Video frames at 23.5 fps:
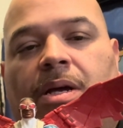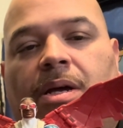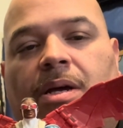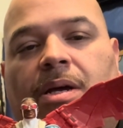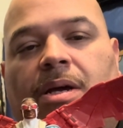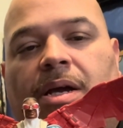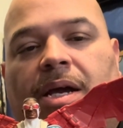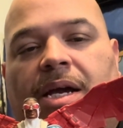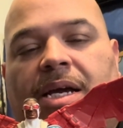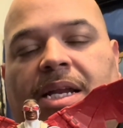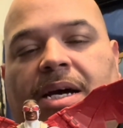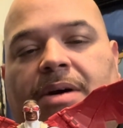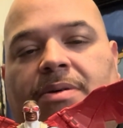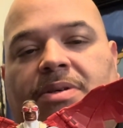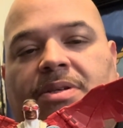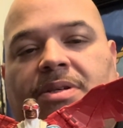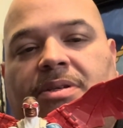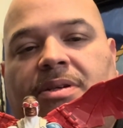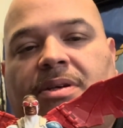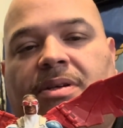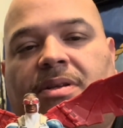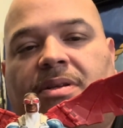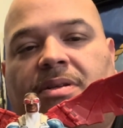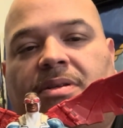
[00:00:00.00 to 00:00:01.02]
And that was
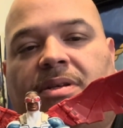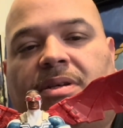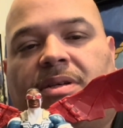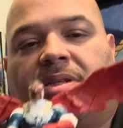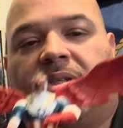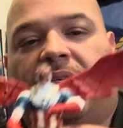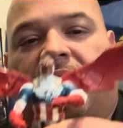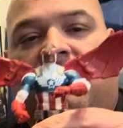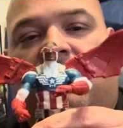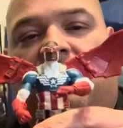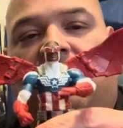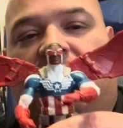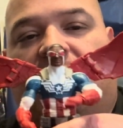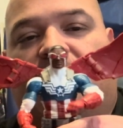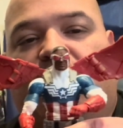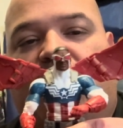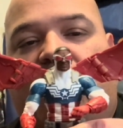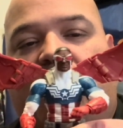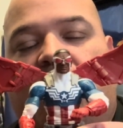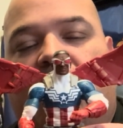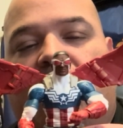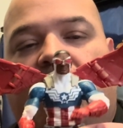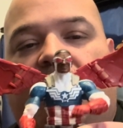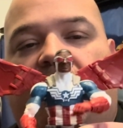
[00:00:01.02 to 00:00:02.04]
another thing. This looks
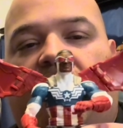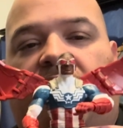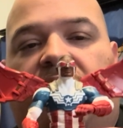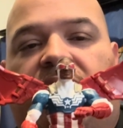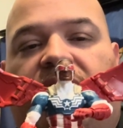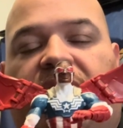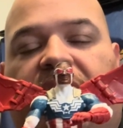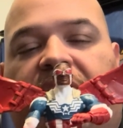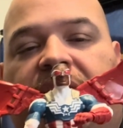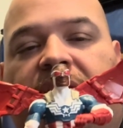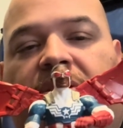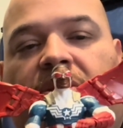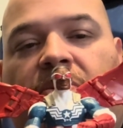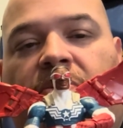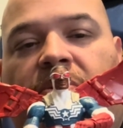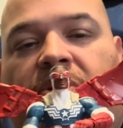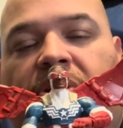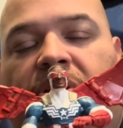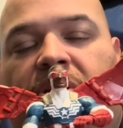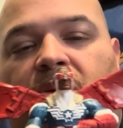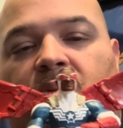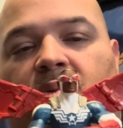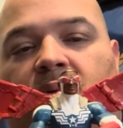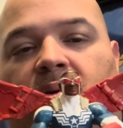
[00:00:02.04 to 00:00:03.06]
more of like the
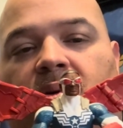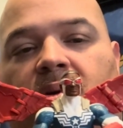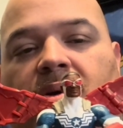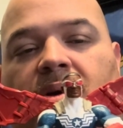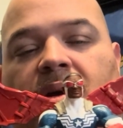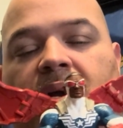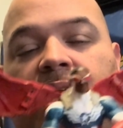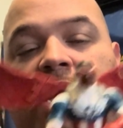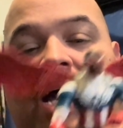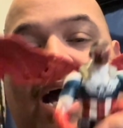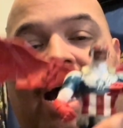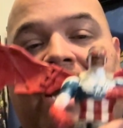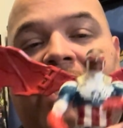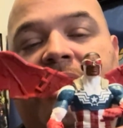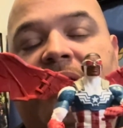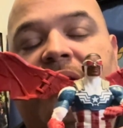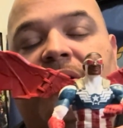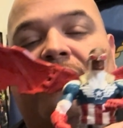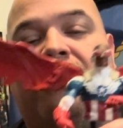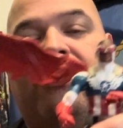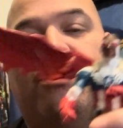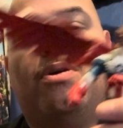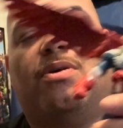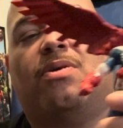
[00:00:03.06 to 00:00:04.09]
one he wore. I
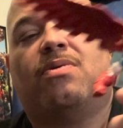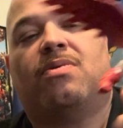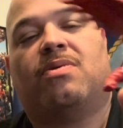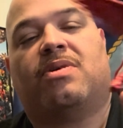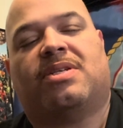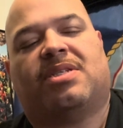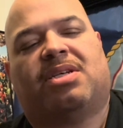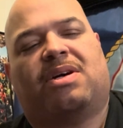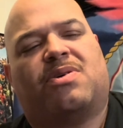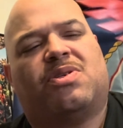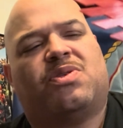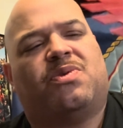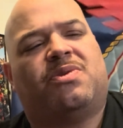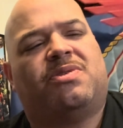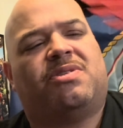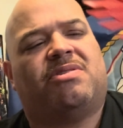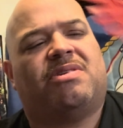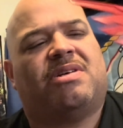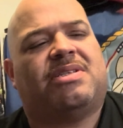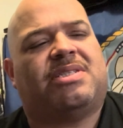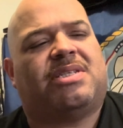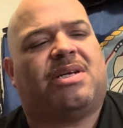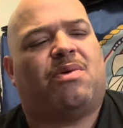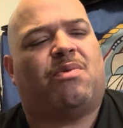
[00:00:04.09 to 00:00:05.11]
didn't know, because I was
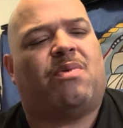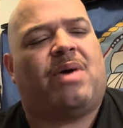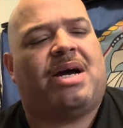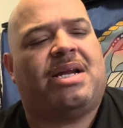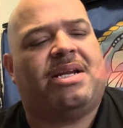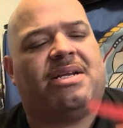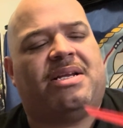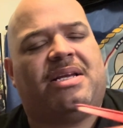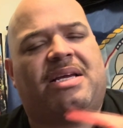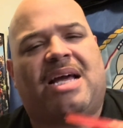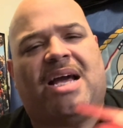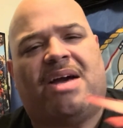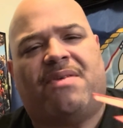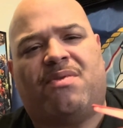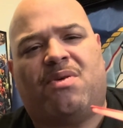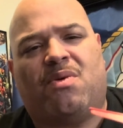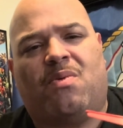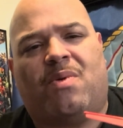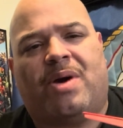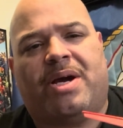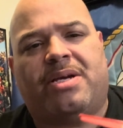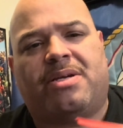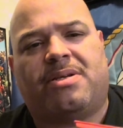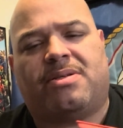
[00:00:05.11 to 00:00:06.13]
wondering, I was like, why did he have a
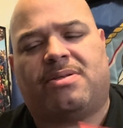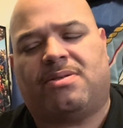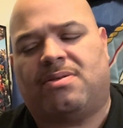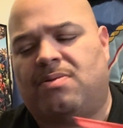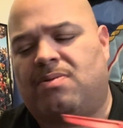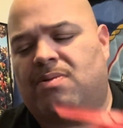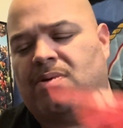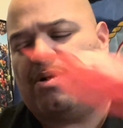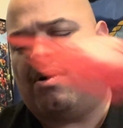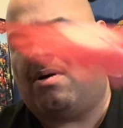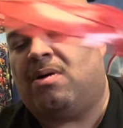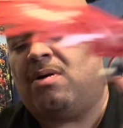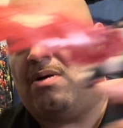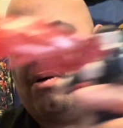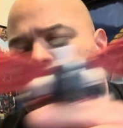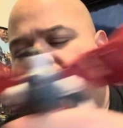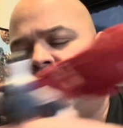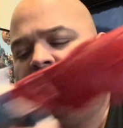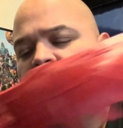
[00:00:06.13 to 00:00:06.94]
white suit on?